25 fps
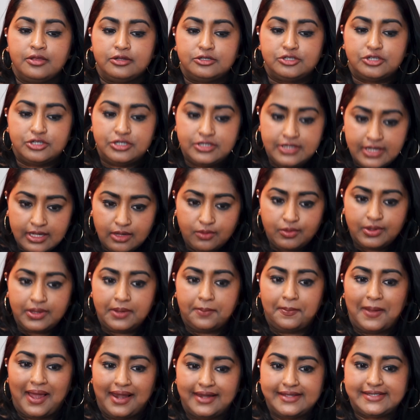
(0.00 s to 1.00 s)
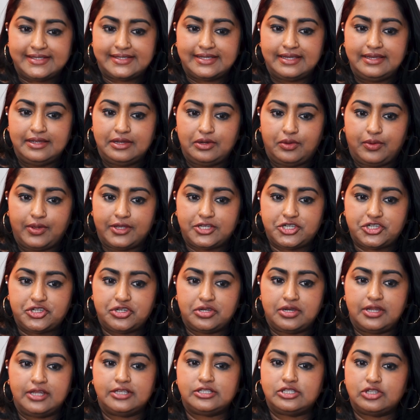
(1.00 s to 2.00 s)
deal with the Palestinian
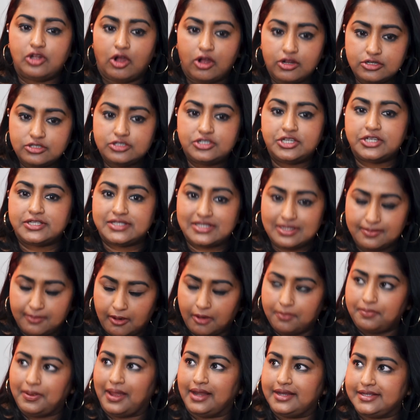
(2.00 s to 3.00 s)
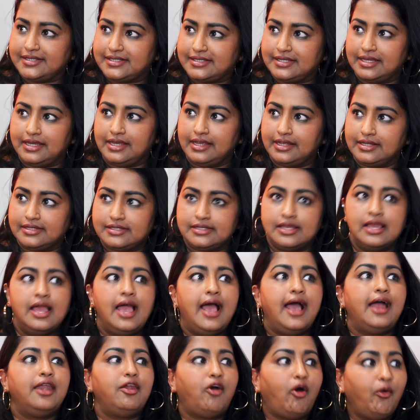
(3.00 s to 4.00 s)
question is not just about Palestinians.
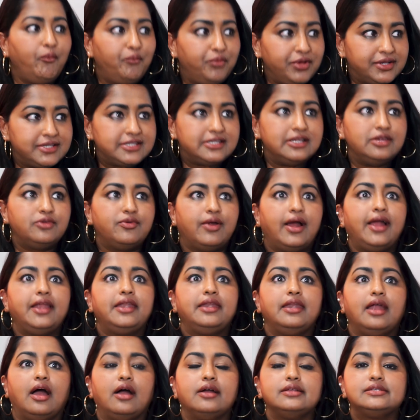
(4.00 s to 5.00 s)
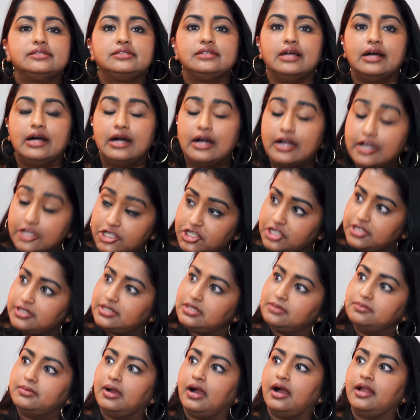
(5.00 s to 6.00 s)
And obviously right now, it's the urgent
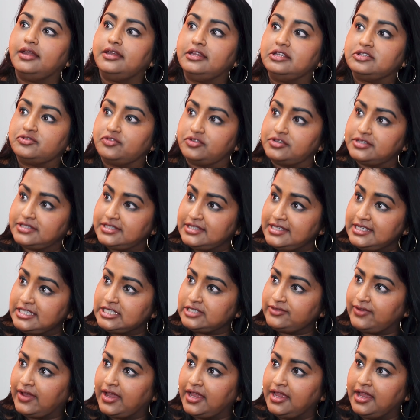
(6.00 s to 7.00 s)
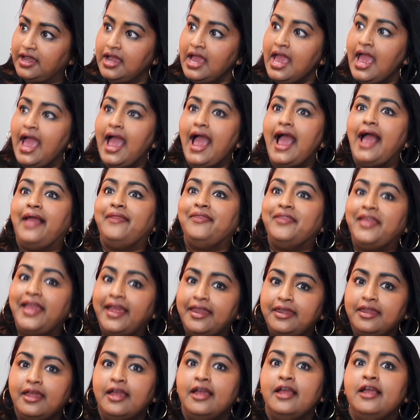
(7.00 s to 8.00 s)
demand is for a ceasefire, and
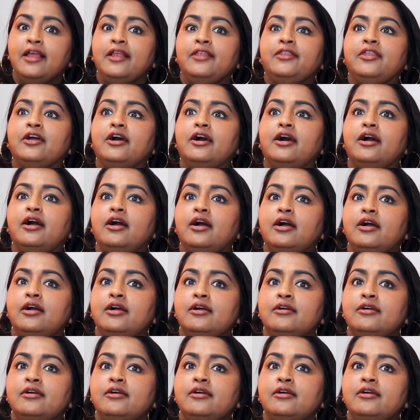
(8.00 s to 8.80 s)
then the